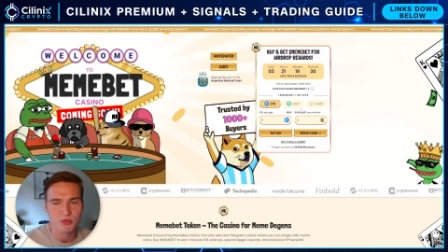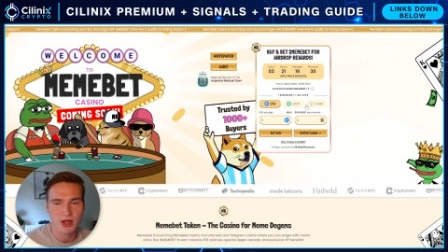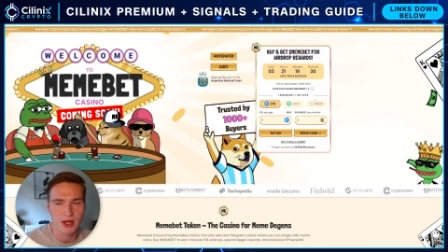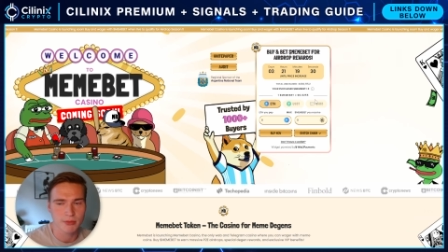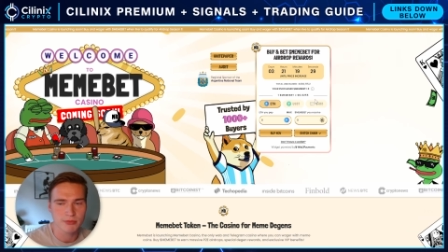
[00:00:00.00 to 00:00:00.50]

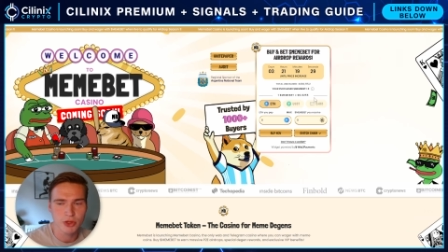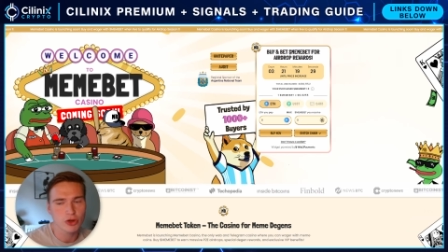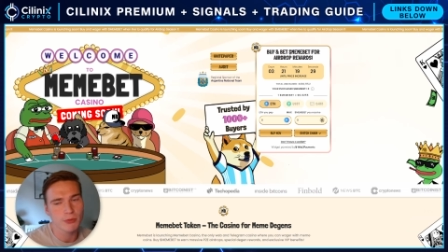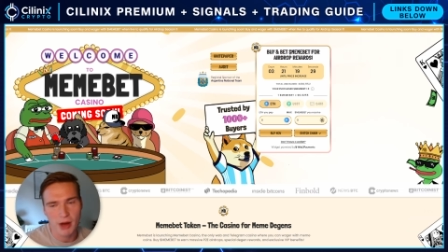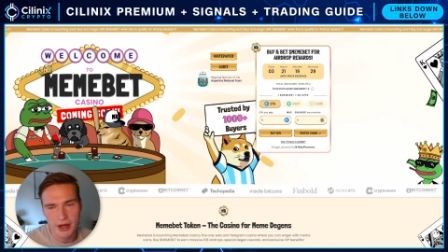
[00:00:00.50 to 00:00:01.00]
Um, you
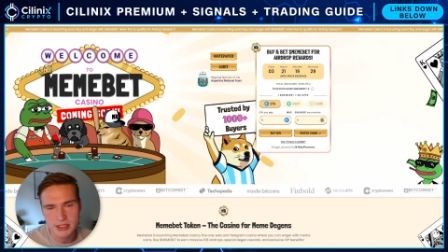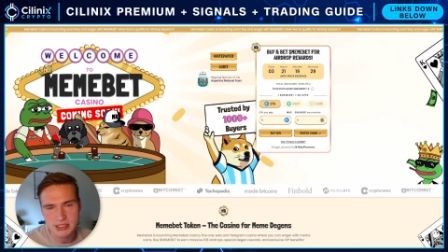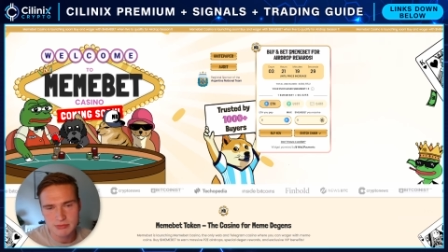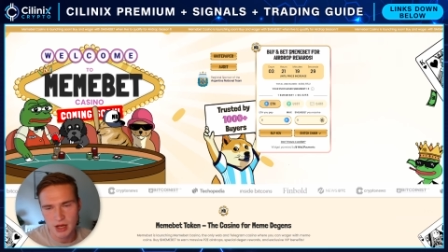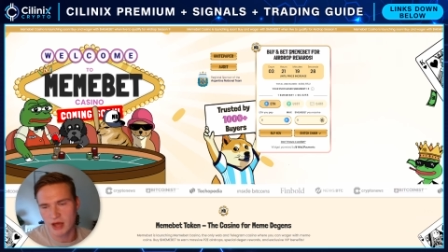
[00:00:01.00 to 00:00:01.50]
could buy
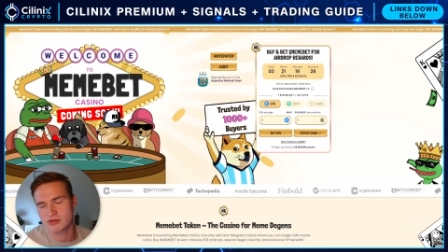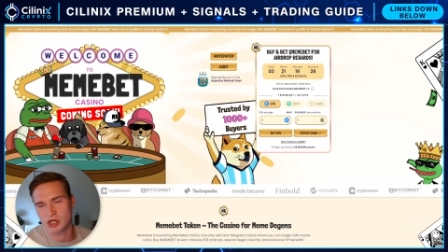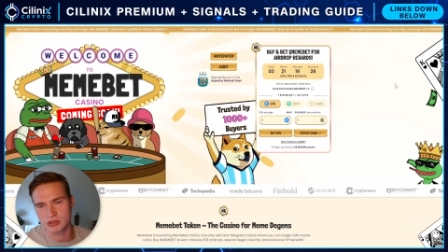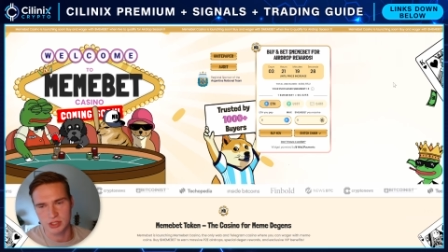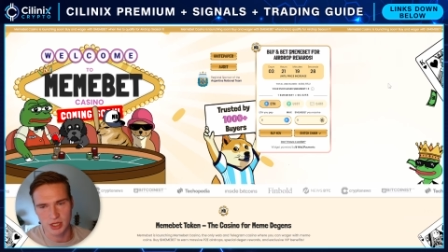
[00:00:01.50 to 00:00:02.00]
it. I have
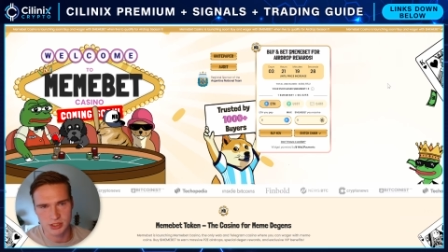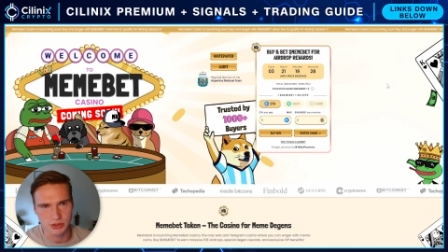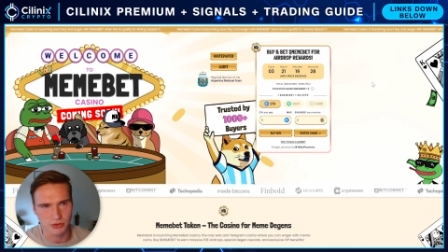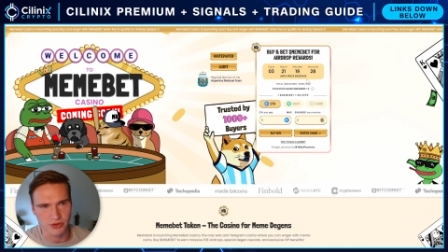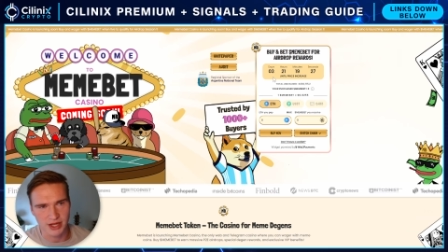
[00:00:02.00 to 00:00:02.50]
chosen not to
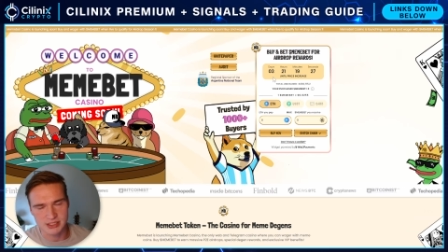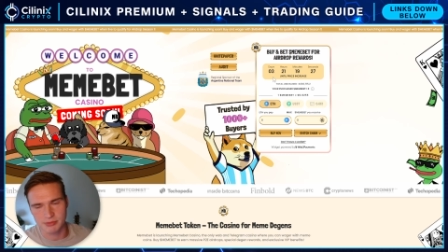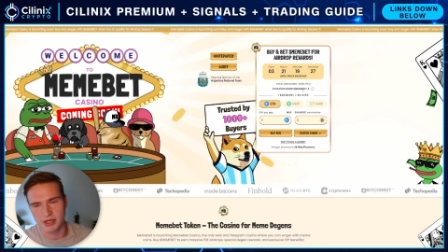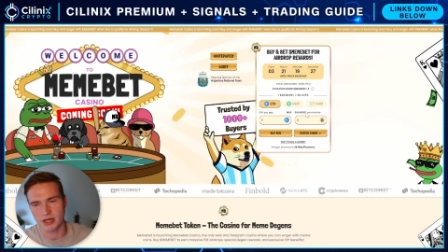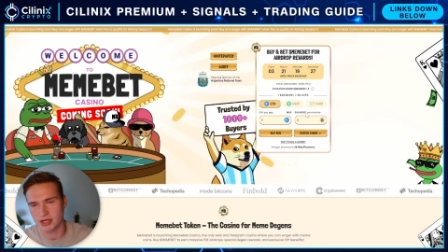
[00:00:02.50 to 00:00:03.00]
do that. I
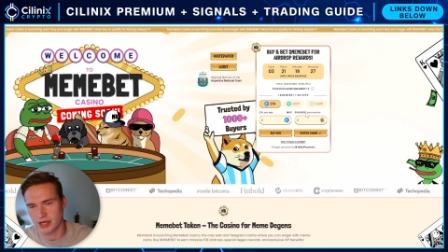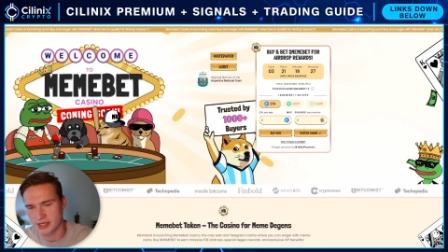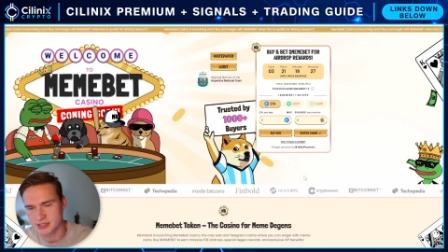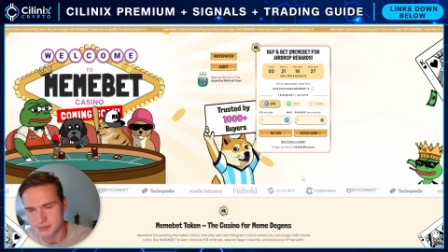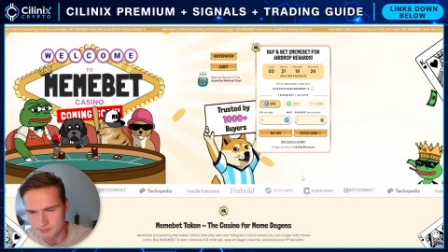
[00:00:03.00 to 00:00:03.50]
mean, in the
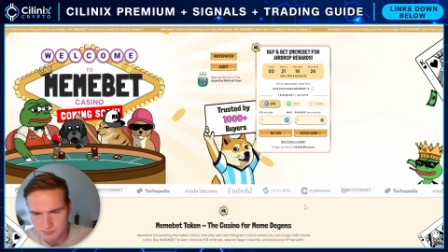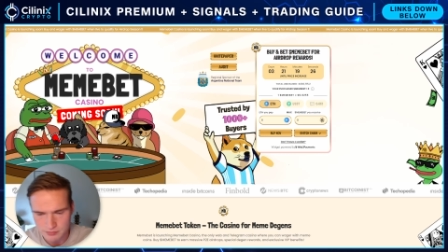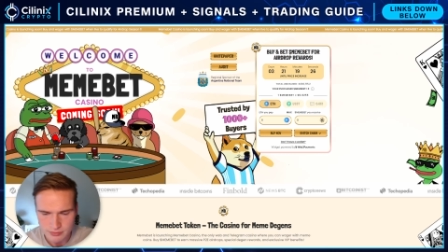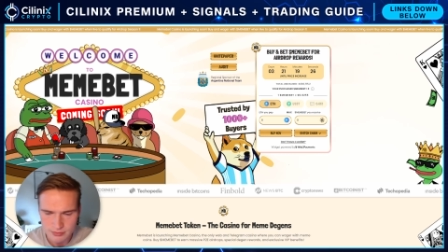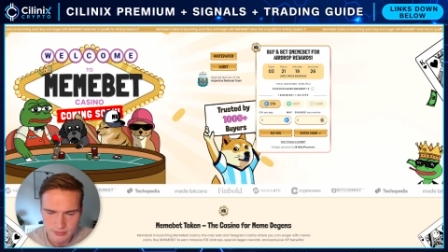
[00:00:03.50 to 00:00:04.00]
end,
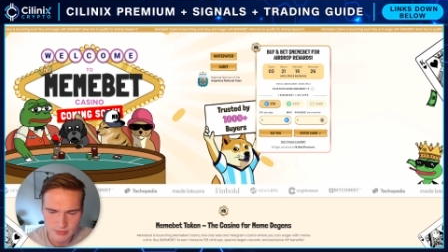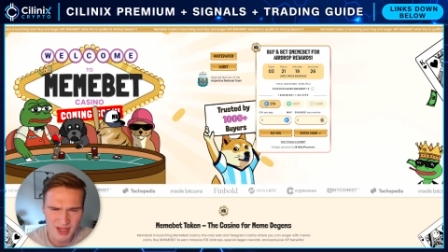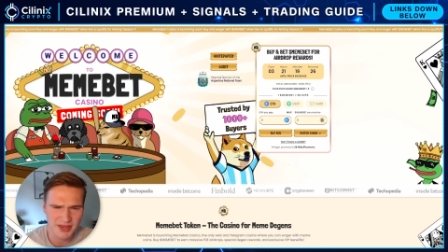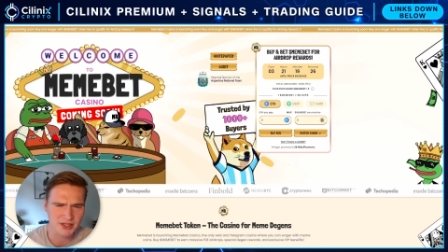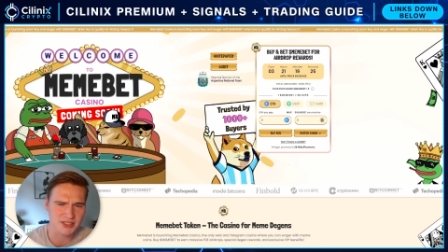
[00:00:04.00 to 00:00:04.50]

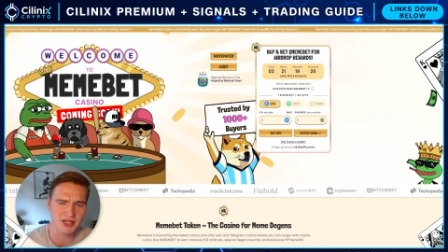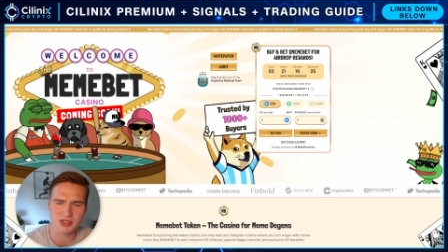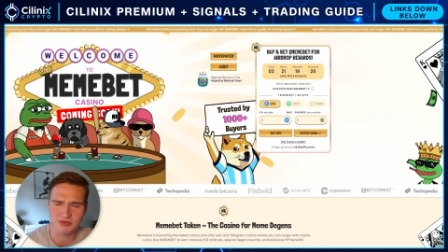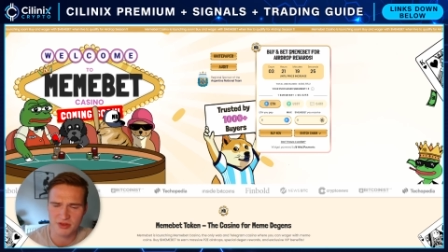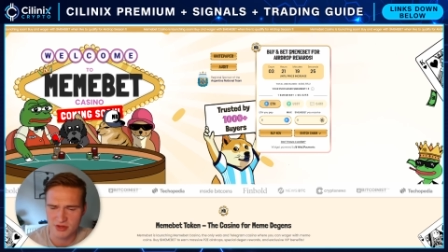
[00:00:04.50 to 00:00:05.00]
and the
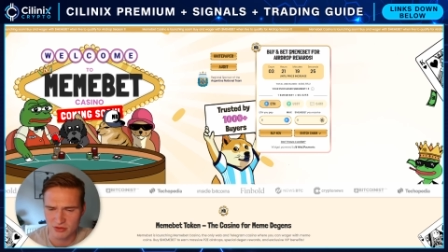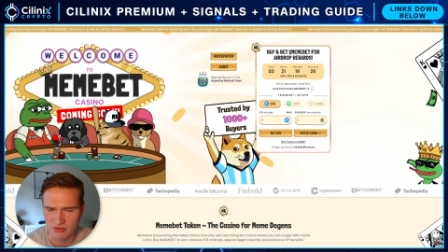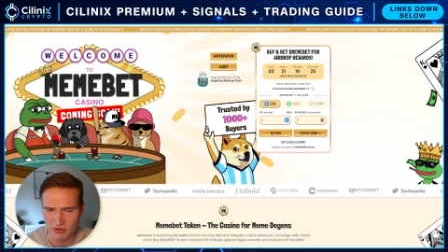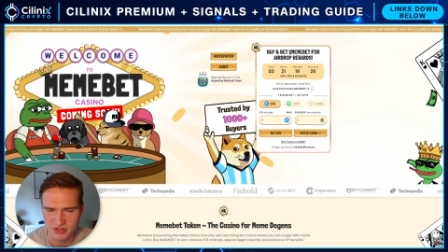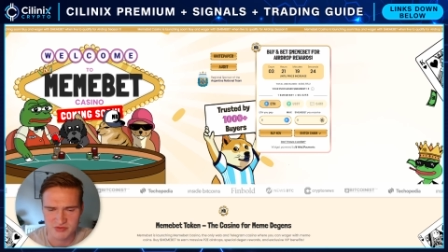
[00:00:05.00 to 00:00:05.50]
title of this
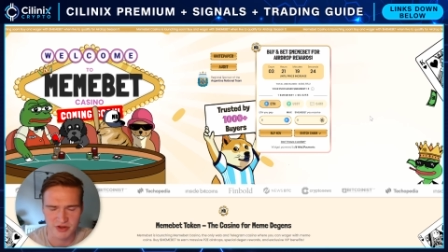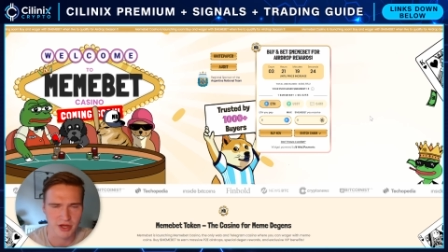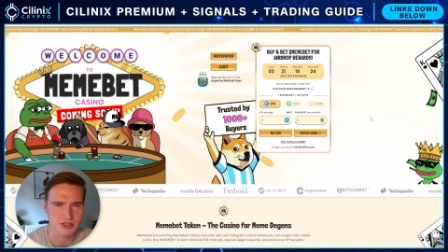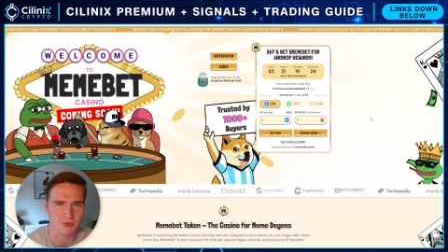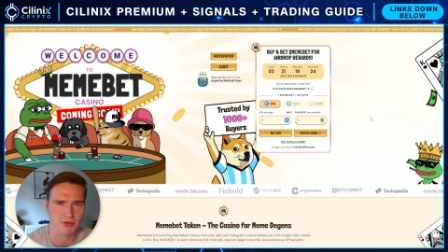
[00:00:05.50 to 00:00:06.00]
of, this
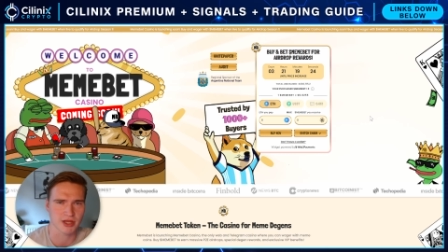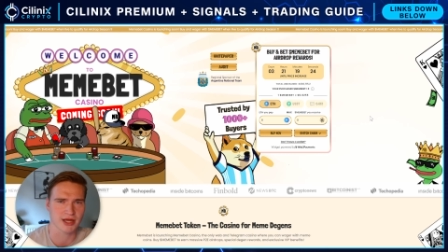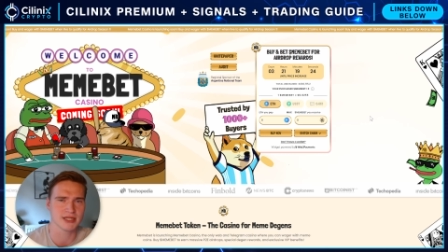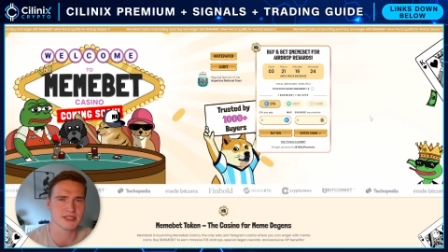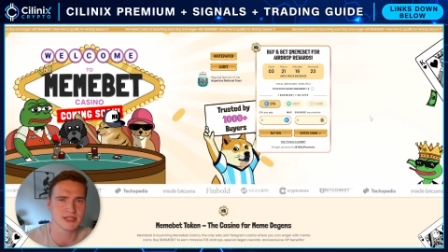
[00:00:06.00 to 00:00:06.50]
video something like
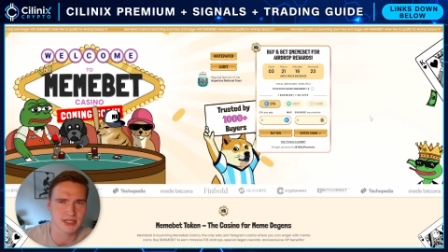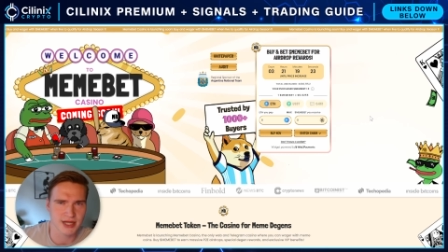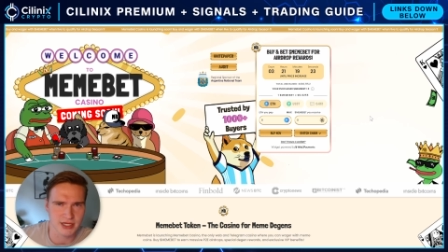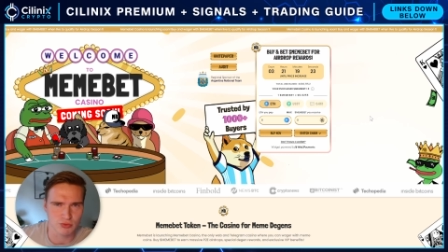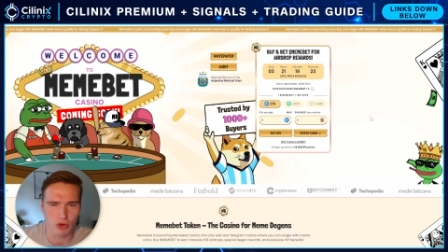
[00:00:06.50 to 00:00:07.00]
"Is this the
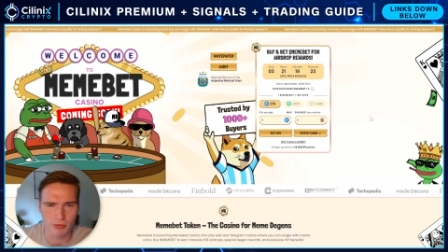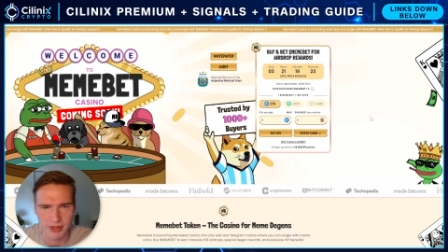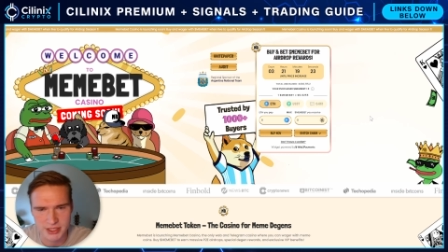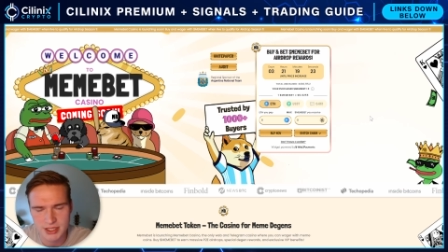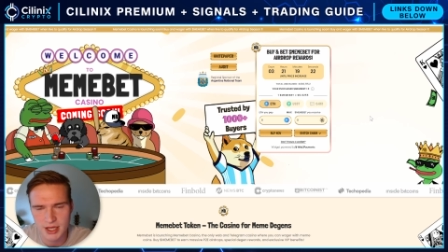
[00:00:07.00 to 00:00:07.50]
next
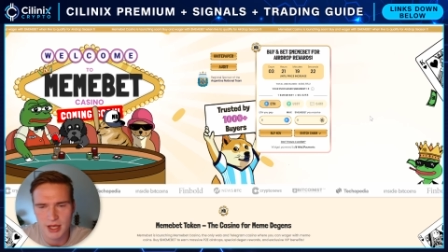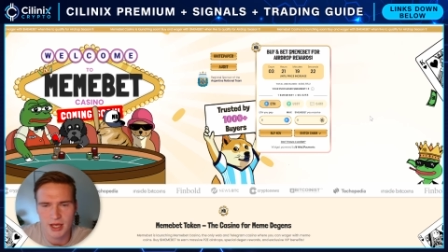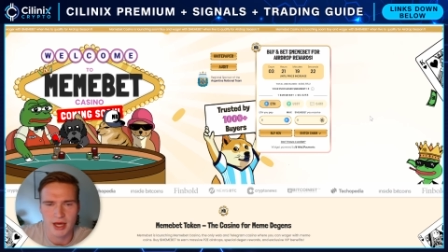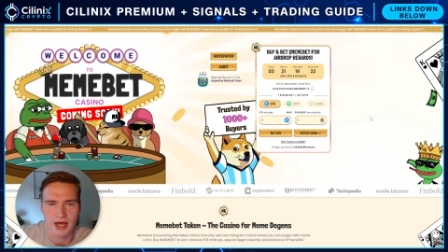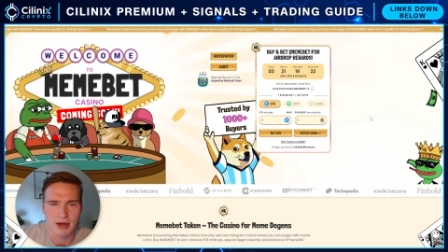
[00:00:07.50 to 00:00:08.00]
Rollbit?"
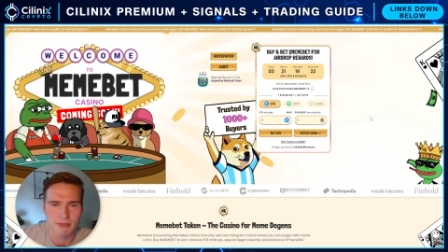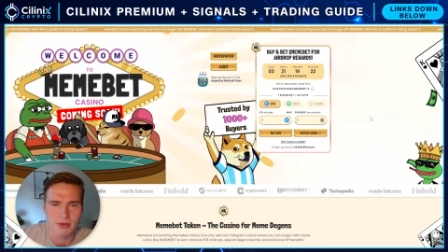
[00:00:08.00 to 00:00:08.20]
Um,